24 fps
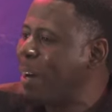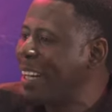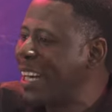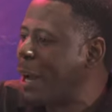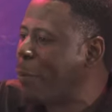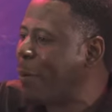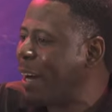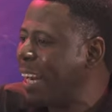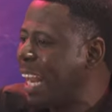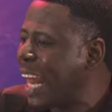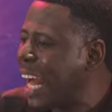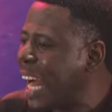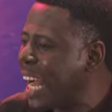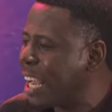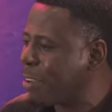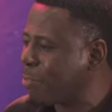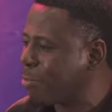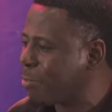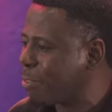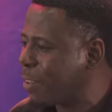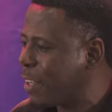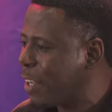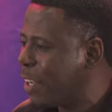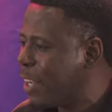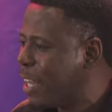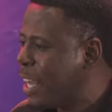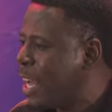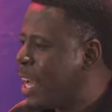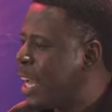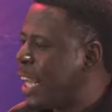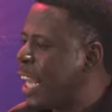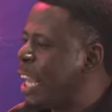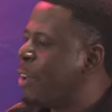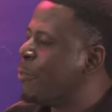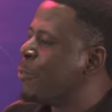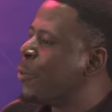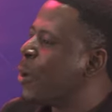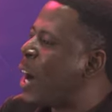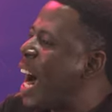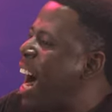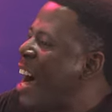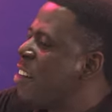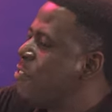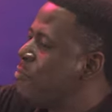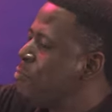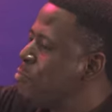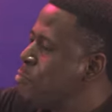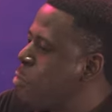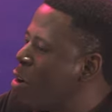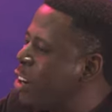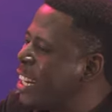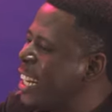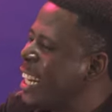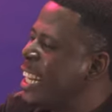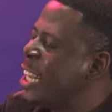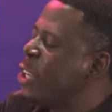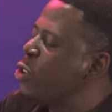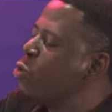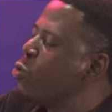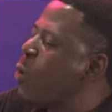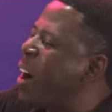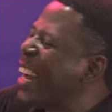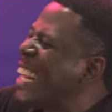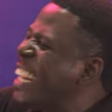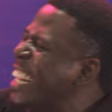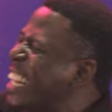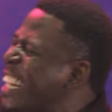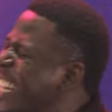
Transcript: about our life. If you have money, you are